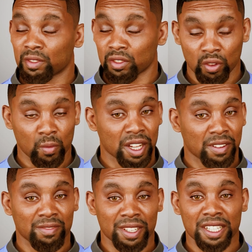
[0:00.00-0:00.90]
so
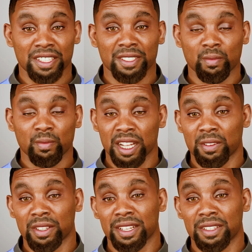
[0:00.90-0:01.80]
effortlessly
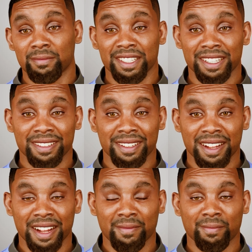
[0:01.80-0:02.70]
without a depth
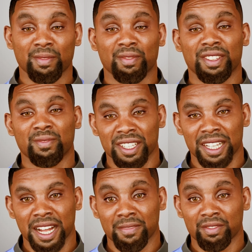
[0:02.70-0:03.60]
sensing camera because they're
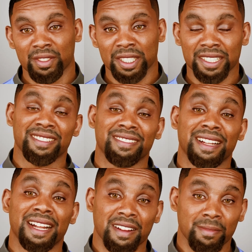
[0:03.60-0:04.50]
using artificial
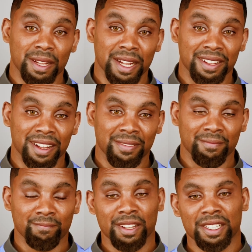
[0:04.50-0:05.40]
intelligence in the back
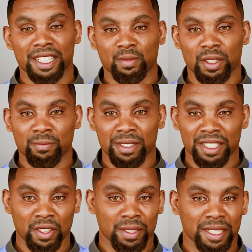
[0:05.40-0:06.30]
end. That's what
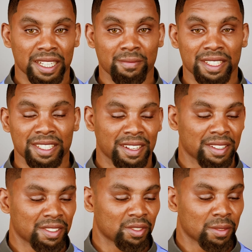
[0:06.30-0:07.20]
Meta Human Animator
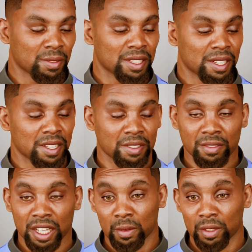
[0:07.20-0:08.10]
is doing.
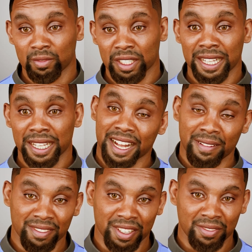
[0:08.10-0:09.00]
So now we're using
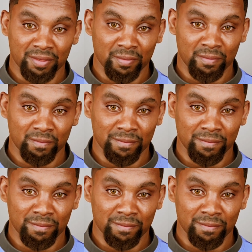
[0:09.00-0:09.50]
Live Link, though,